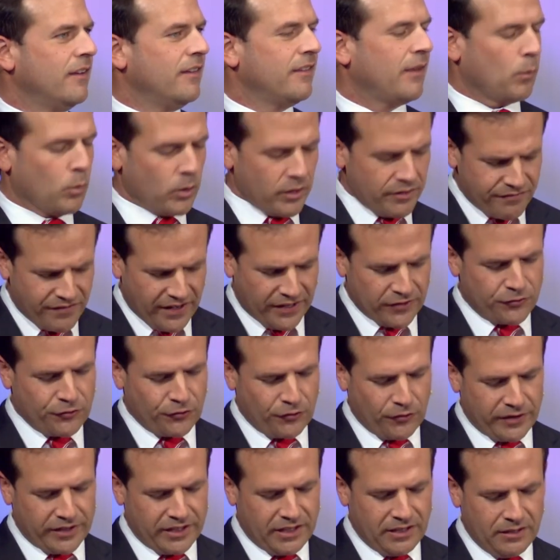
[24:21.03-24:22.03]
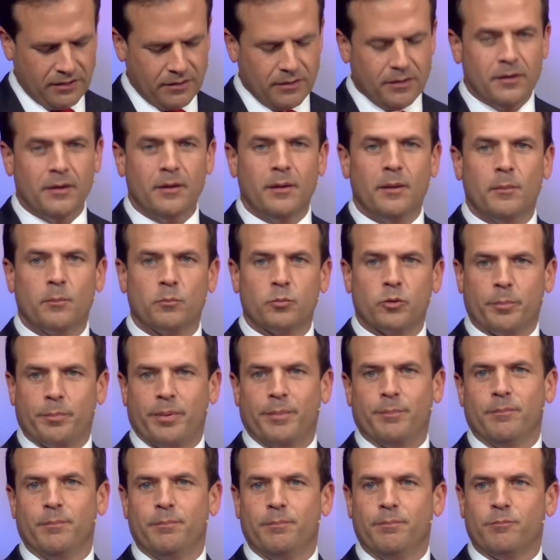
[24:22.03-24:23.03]
that will eventually
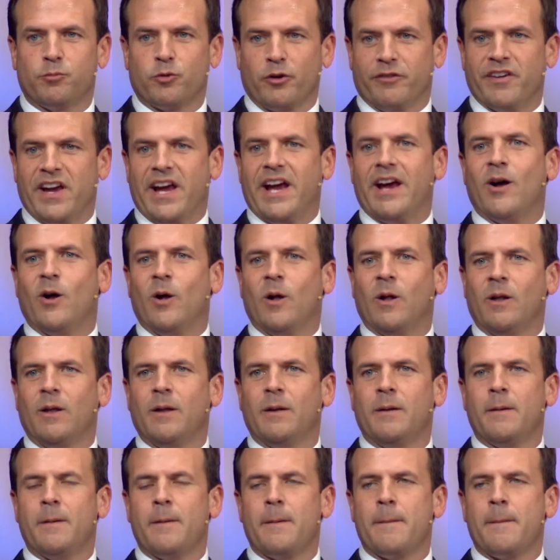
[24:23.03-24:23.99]
prevail.